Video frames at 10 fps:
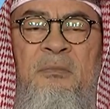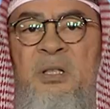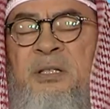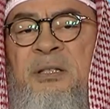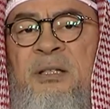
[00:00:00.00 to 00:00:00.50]

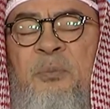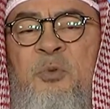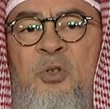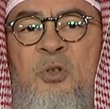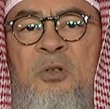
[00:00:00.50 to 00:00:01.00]
This is up
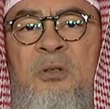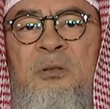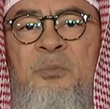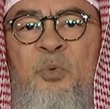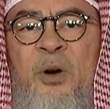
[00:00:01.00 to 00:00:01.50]
to your
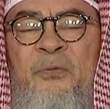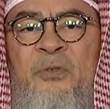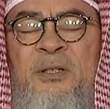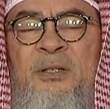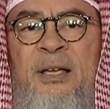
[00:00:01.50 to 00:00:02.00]

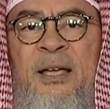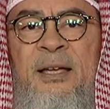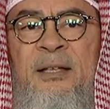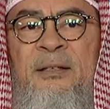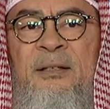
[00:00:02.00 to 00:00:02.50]
preference
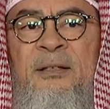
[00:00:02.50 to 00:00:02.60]
and